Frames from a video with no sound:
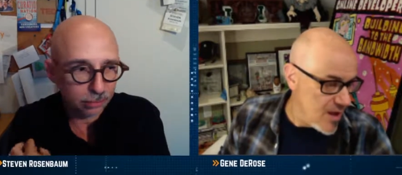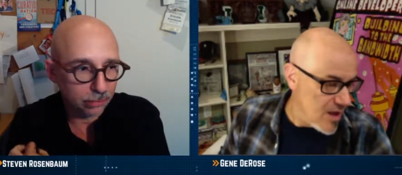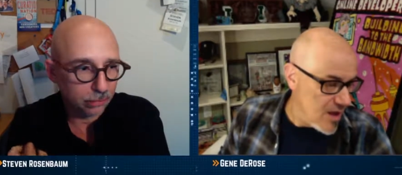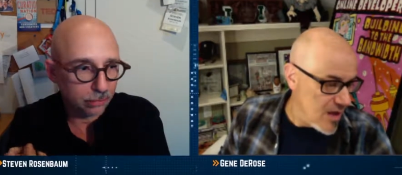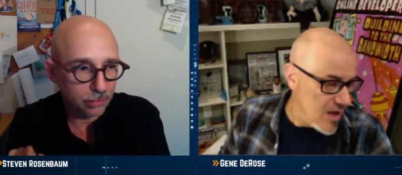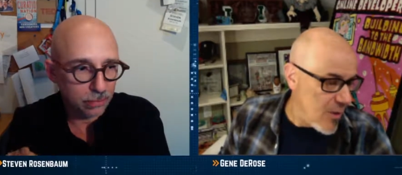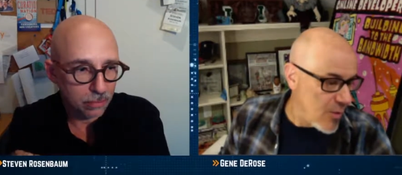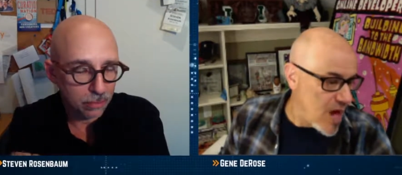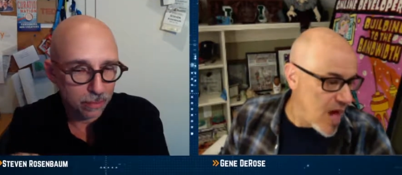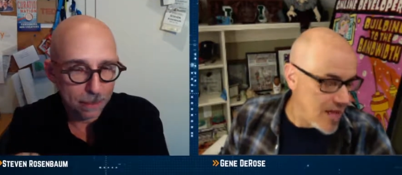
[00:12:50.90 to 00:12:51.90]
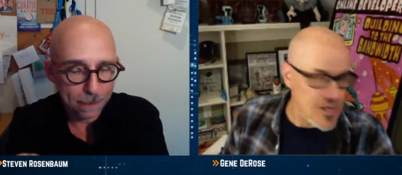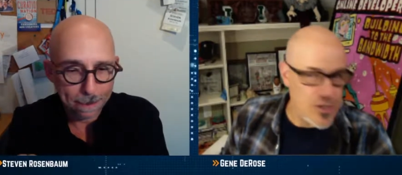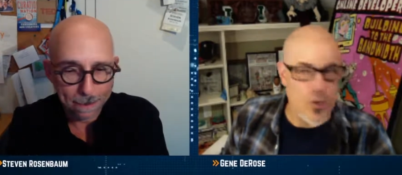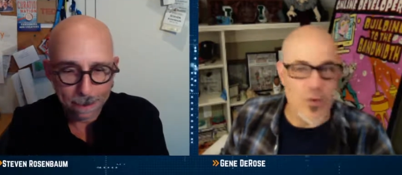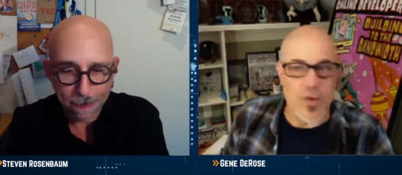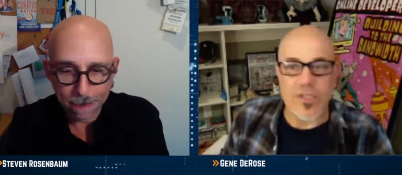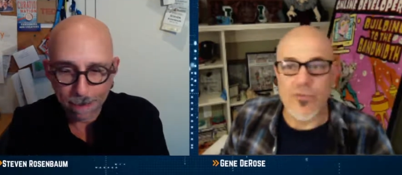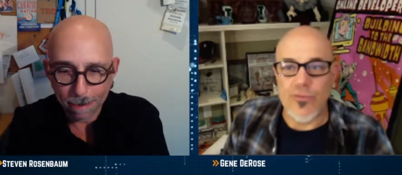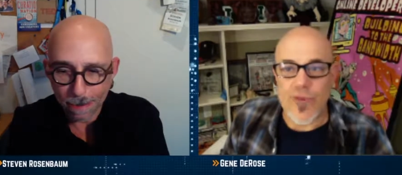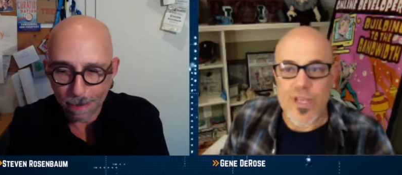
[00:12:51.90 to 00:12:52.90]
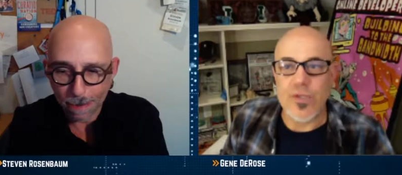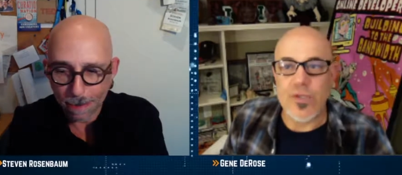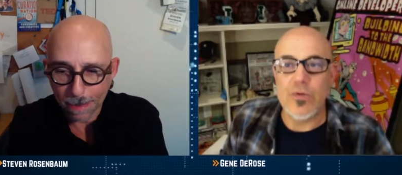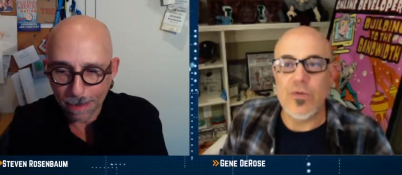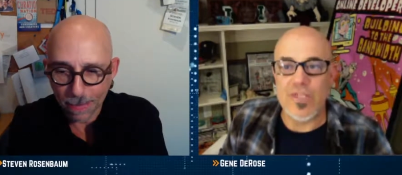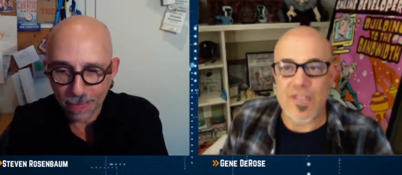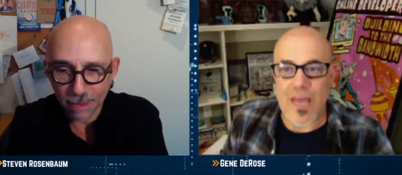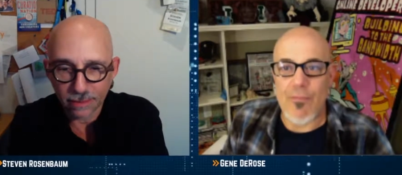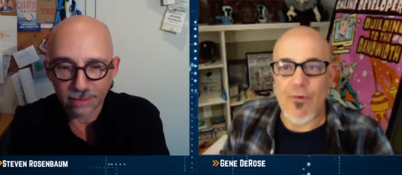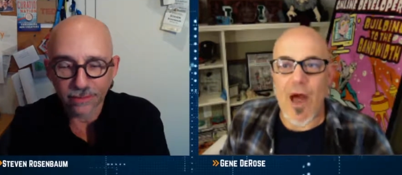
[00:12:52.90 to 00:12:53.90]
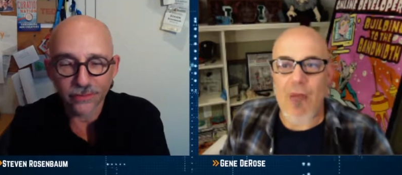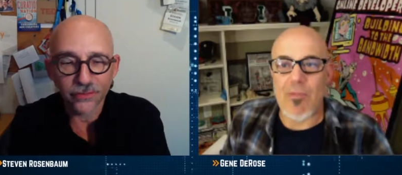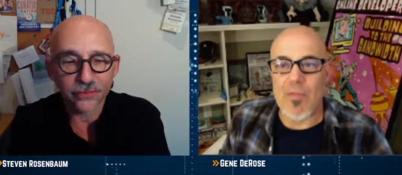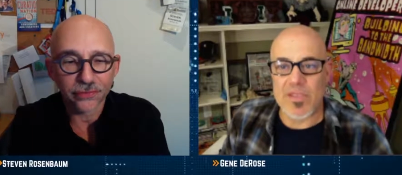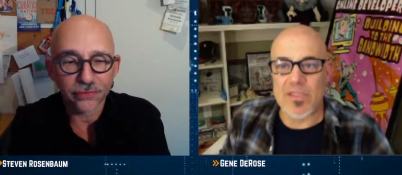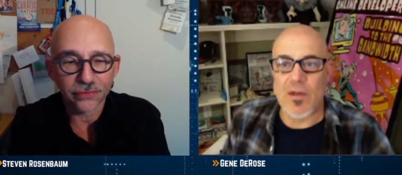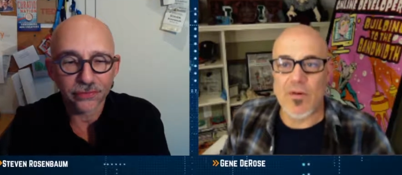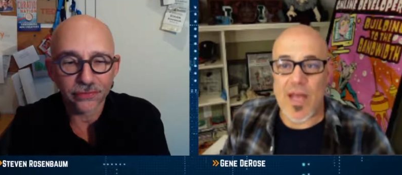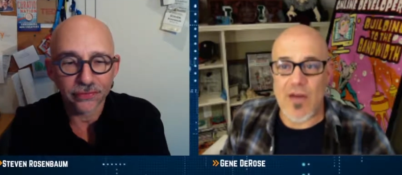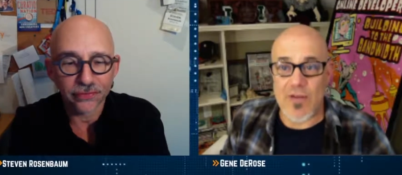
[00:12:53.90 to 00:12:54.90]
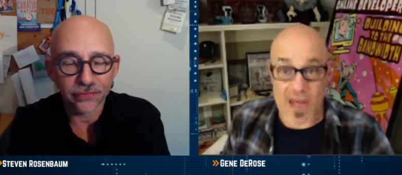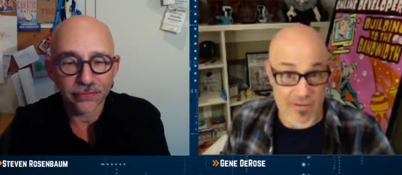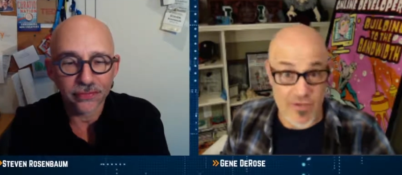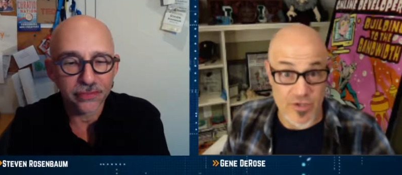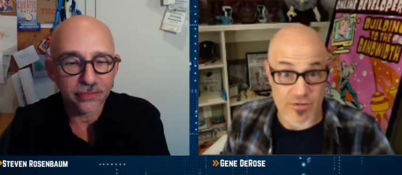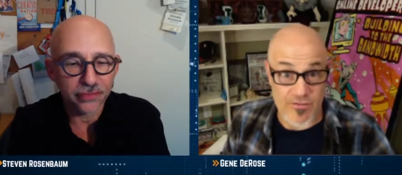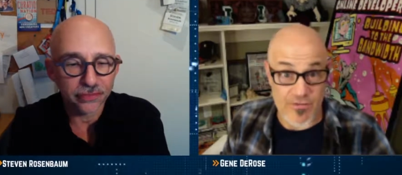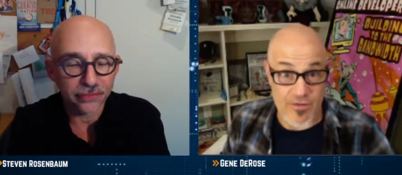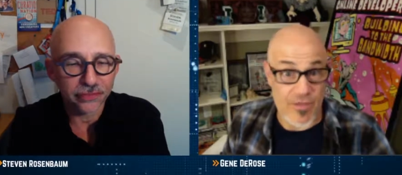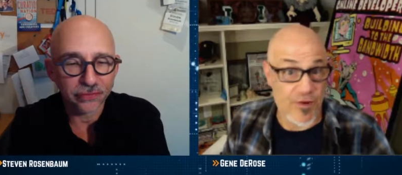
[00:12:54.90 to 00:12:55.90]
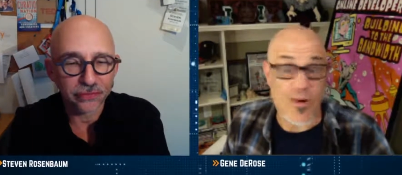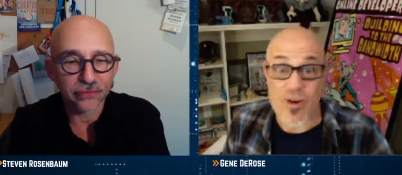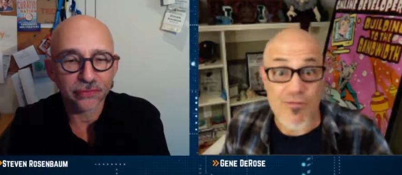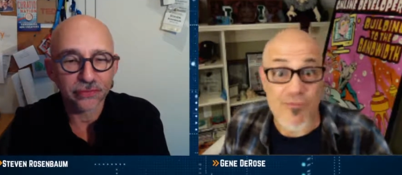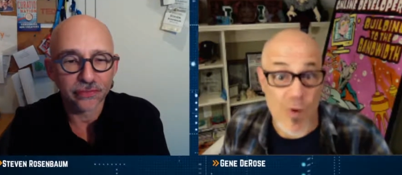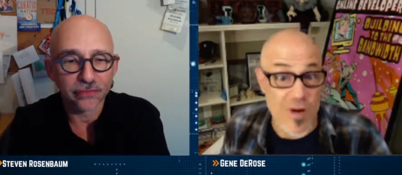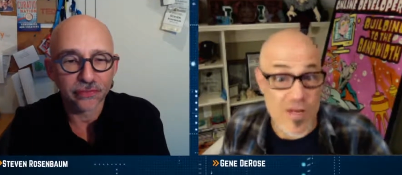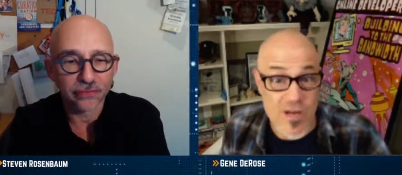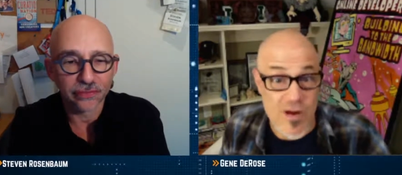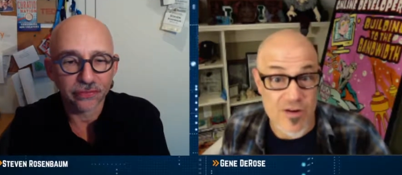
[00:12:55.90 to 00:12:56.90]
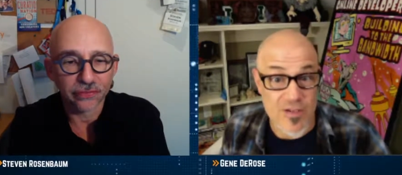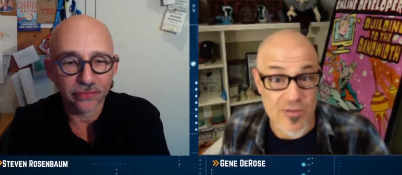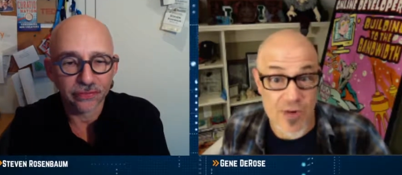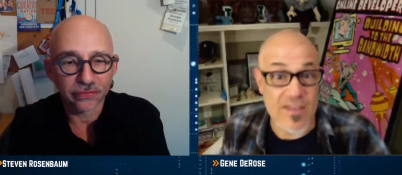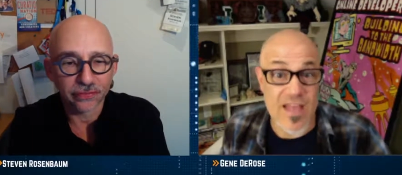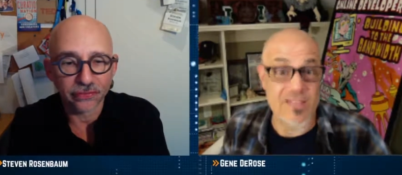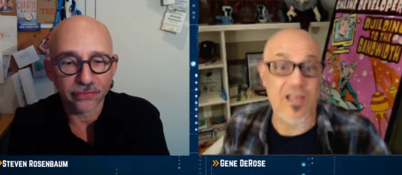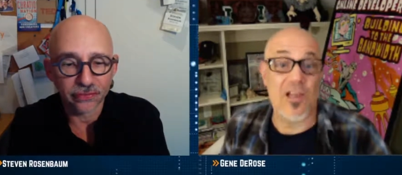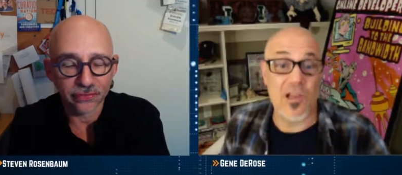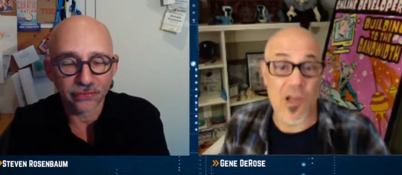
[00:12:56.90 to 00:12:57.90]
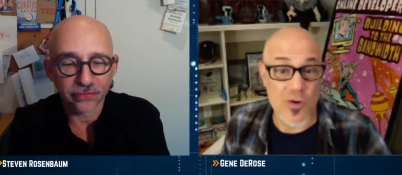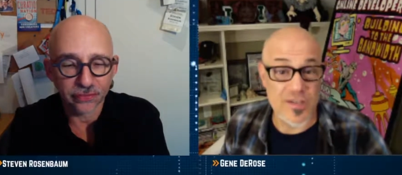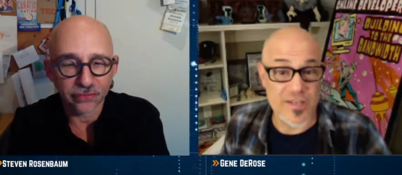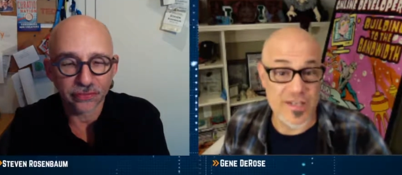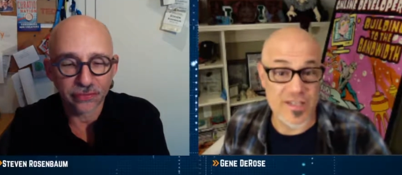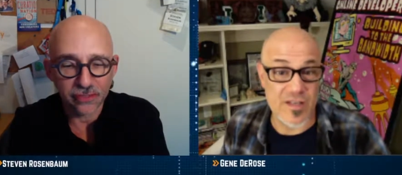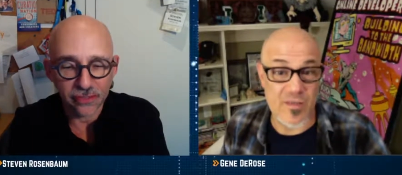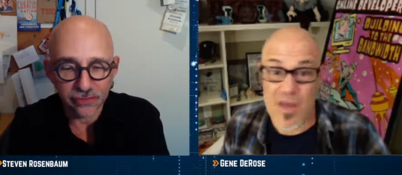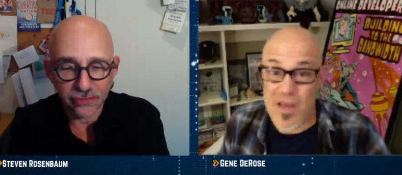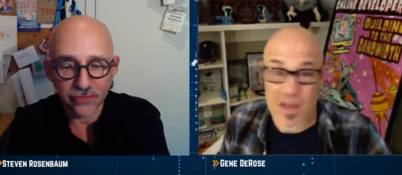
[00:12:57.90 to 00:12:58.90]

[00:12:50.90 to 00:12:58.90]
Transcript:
Speaker 1: and what we're not going to do is redo the same problem that slowed down television for 30 or 40 years, right? That's a closed system.